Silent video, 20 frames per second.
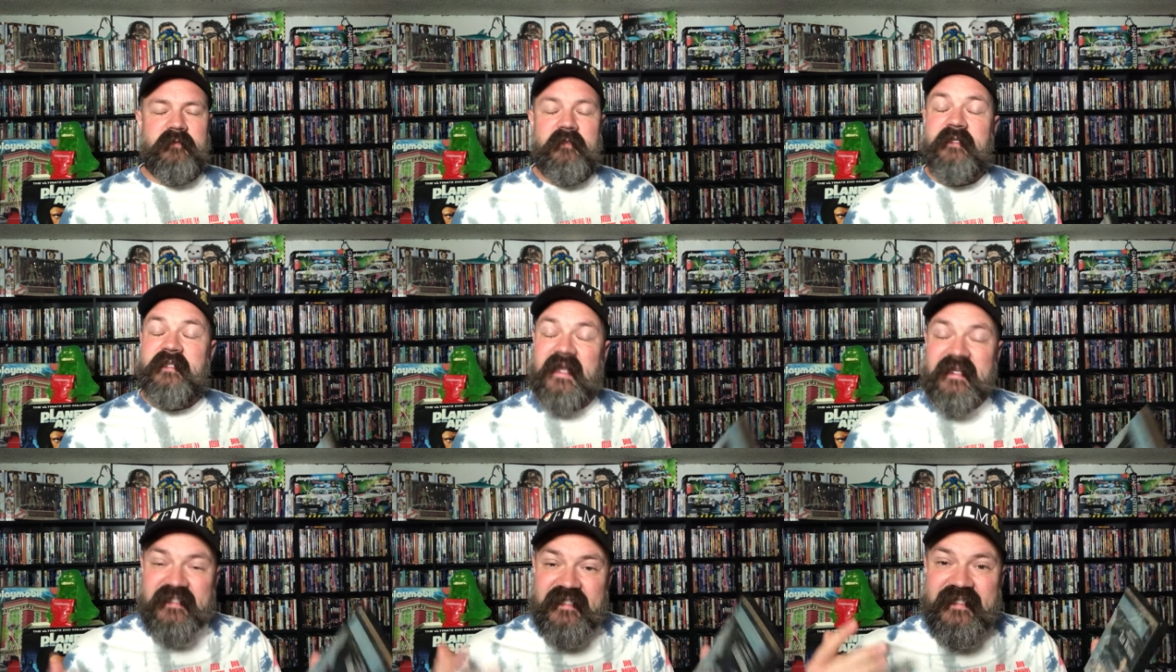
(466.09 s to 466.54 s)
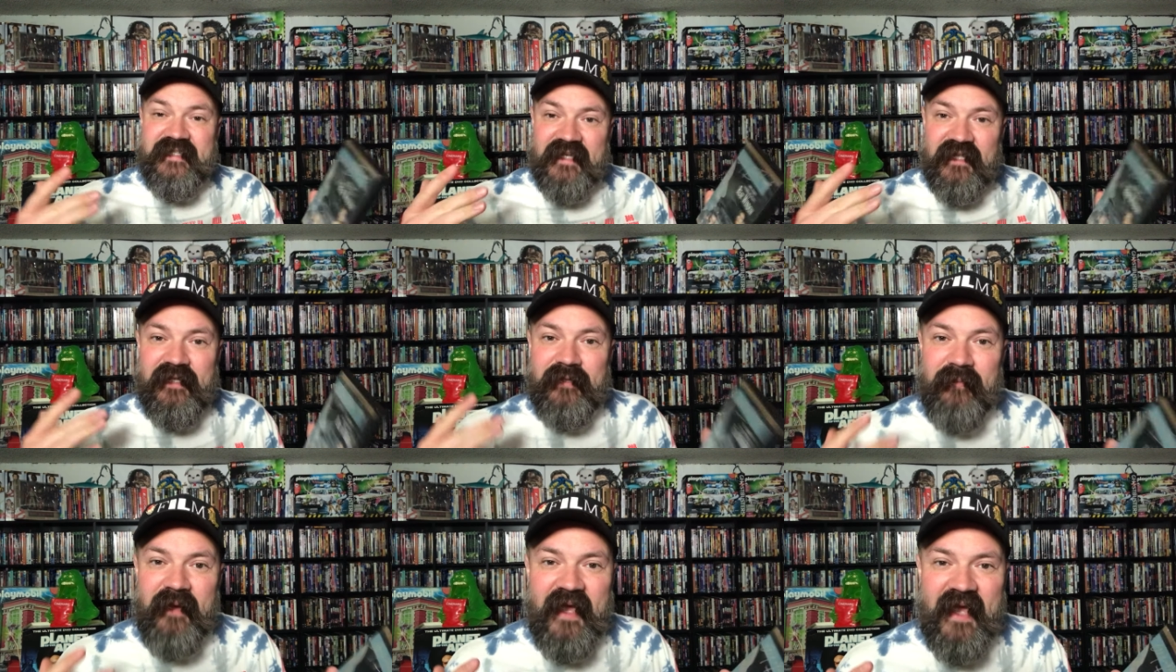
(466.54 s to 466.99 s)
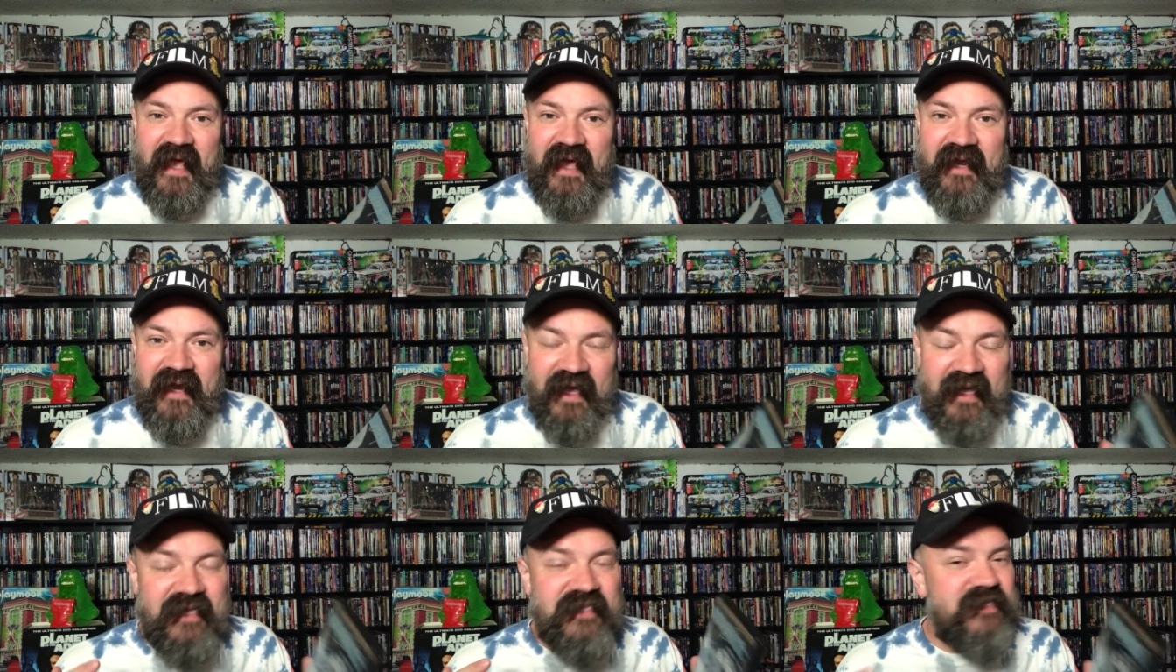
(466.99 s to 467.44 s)
That's still in my head.
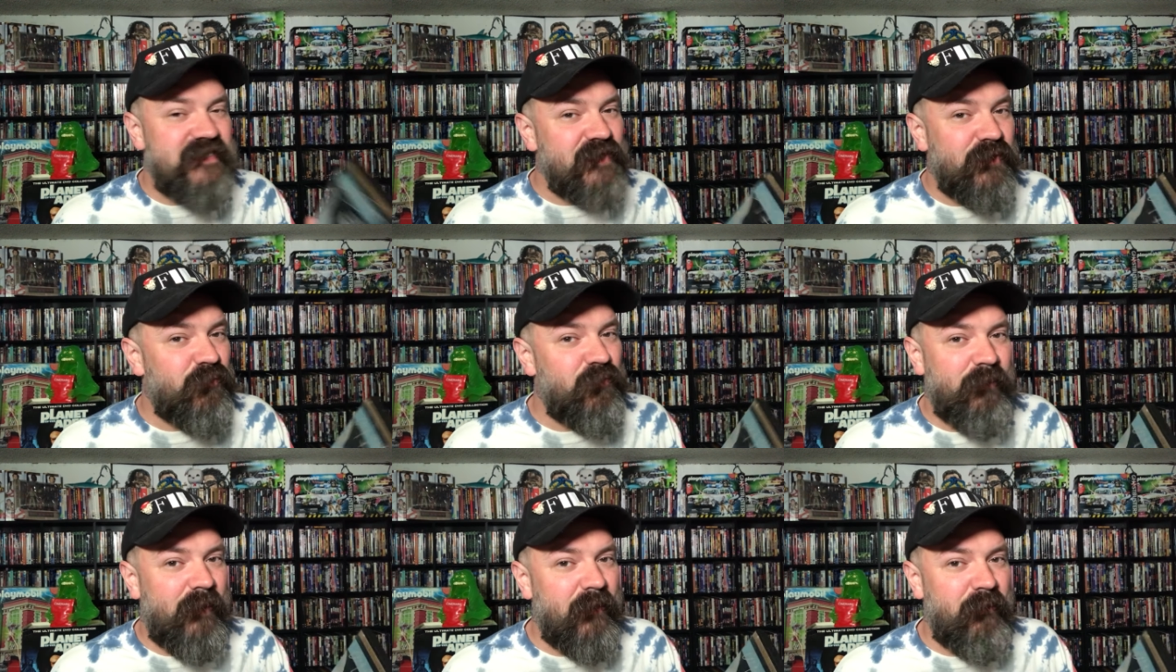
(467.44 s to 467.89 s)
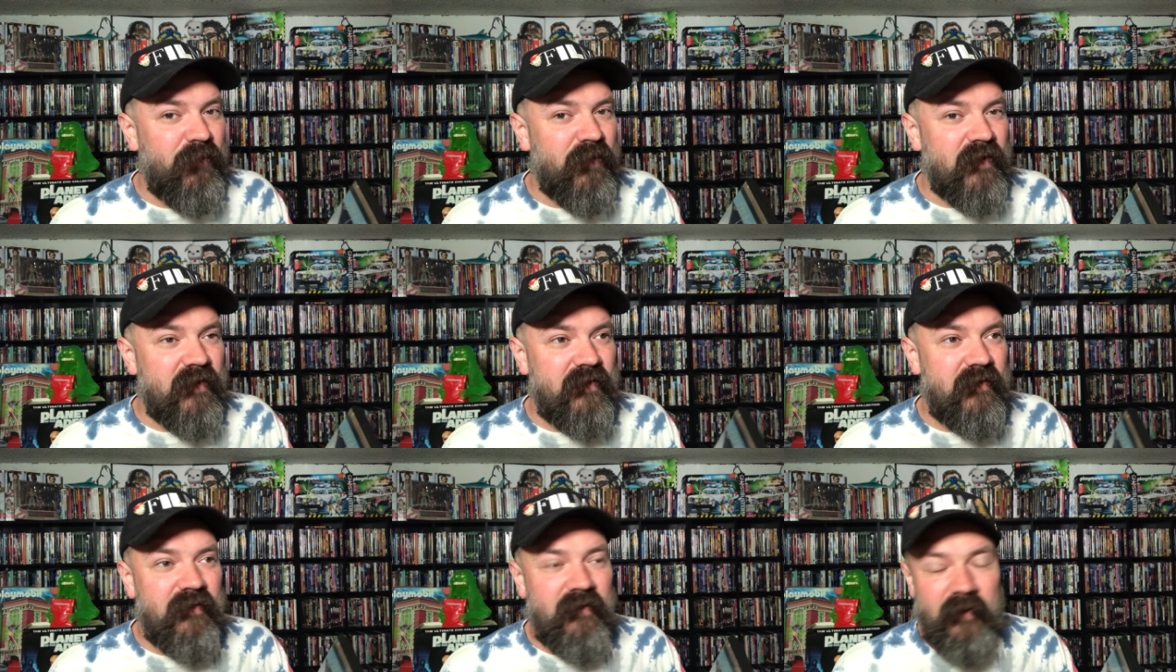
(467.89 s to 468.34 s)
I can still remember it.